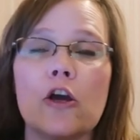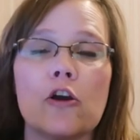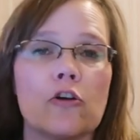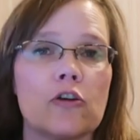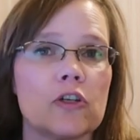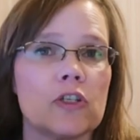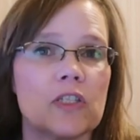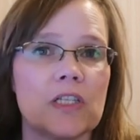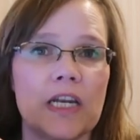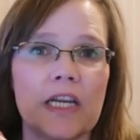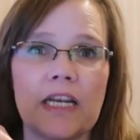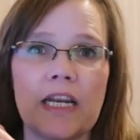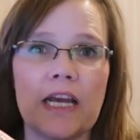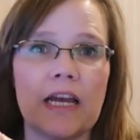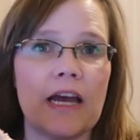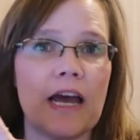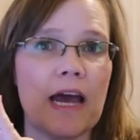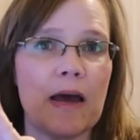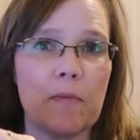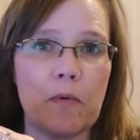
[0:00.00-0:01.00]
Christina
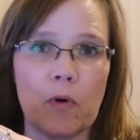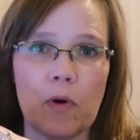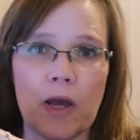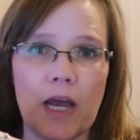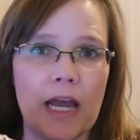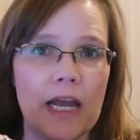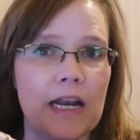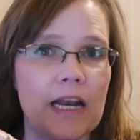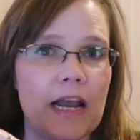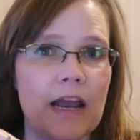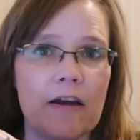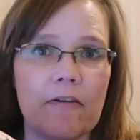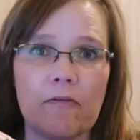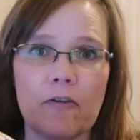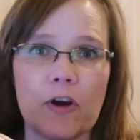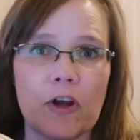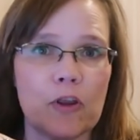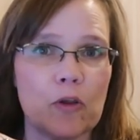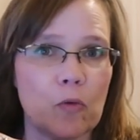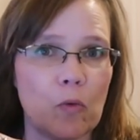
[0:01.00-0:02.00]
Applegate,
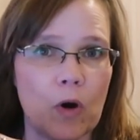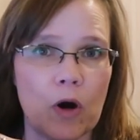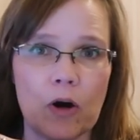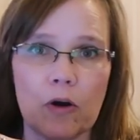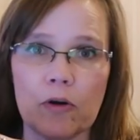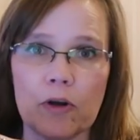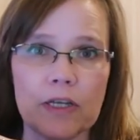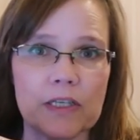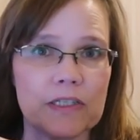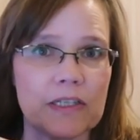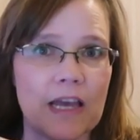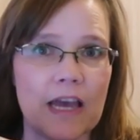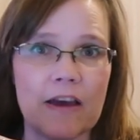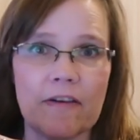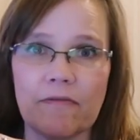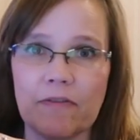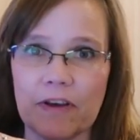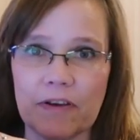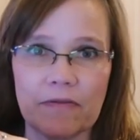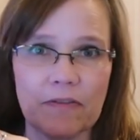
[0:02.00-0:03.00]
every other word is
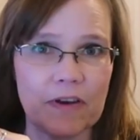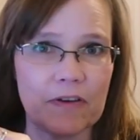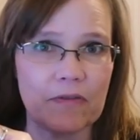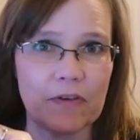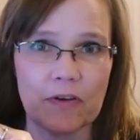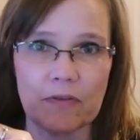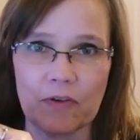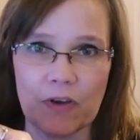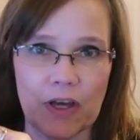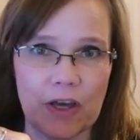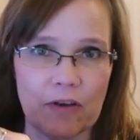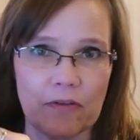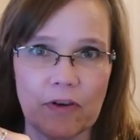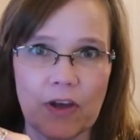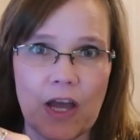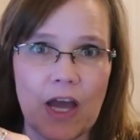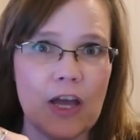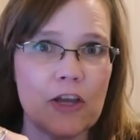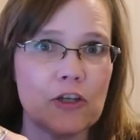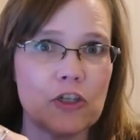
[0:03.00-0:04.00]
FFFFF
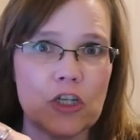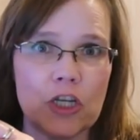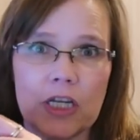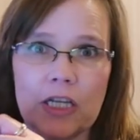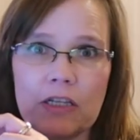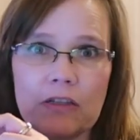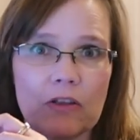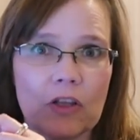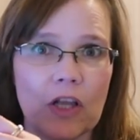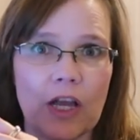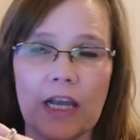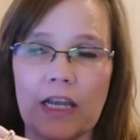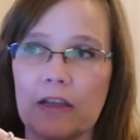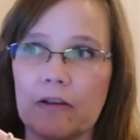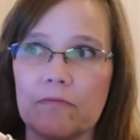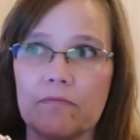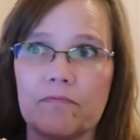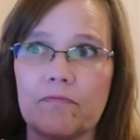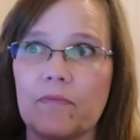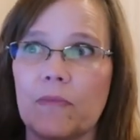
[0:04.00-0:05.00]
she like
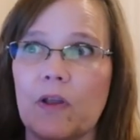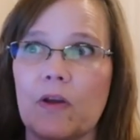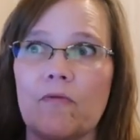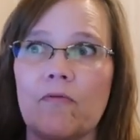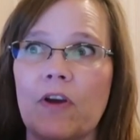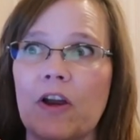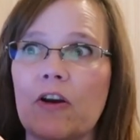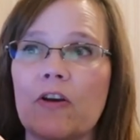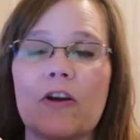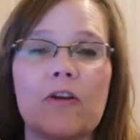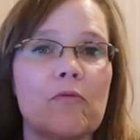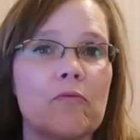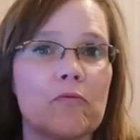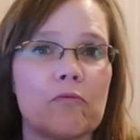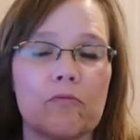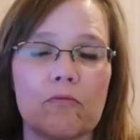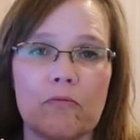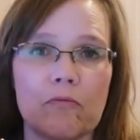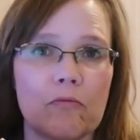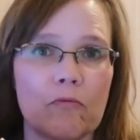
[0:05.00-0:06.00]
very
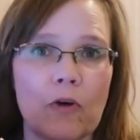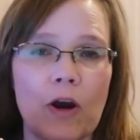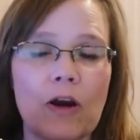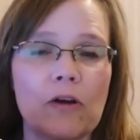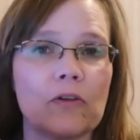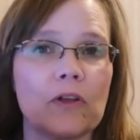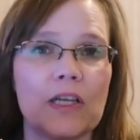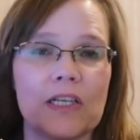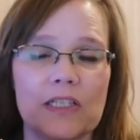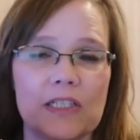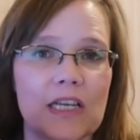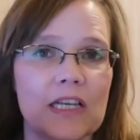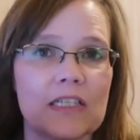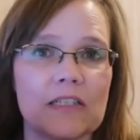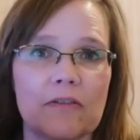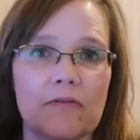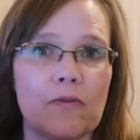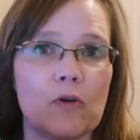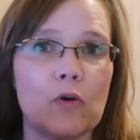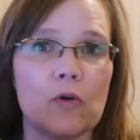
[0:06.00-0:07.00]
rarely
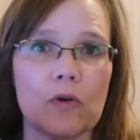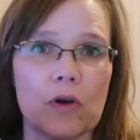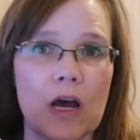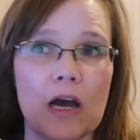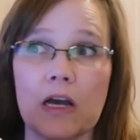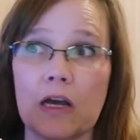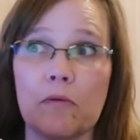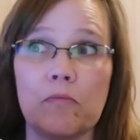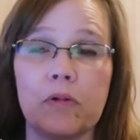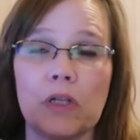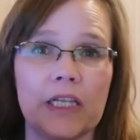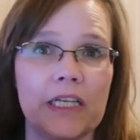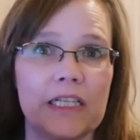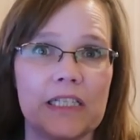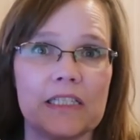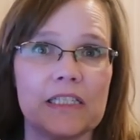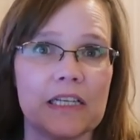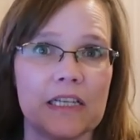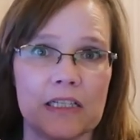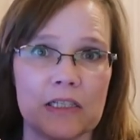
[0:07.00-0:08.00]
says a full a
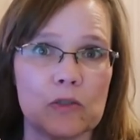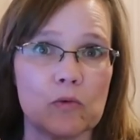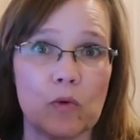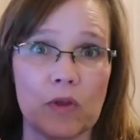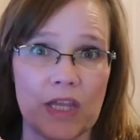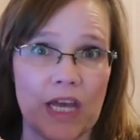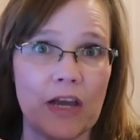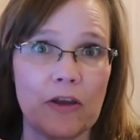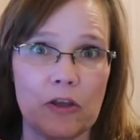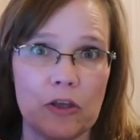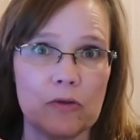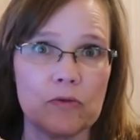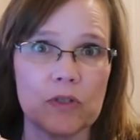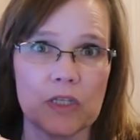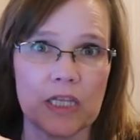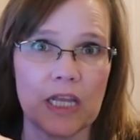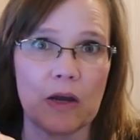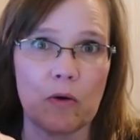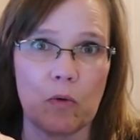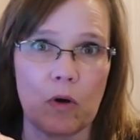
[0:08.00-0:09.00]
complete sentence without
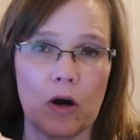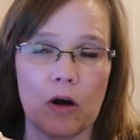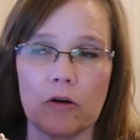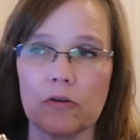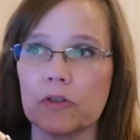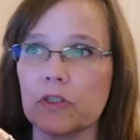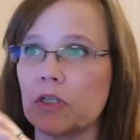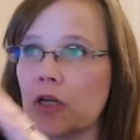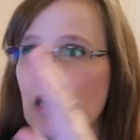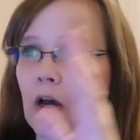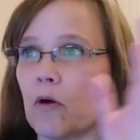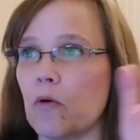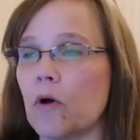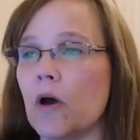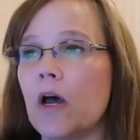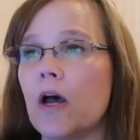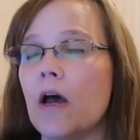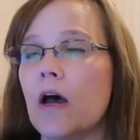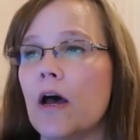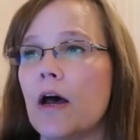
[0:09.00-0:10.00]
using that word
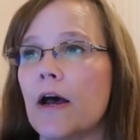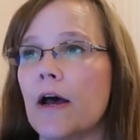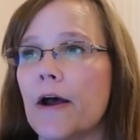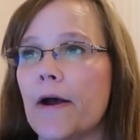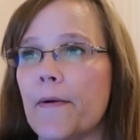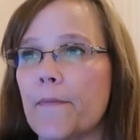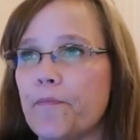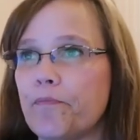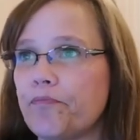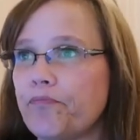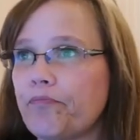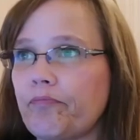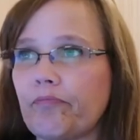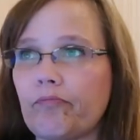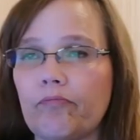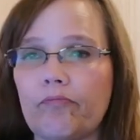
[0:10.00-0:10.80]
so um,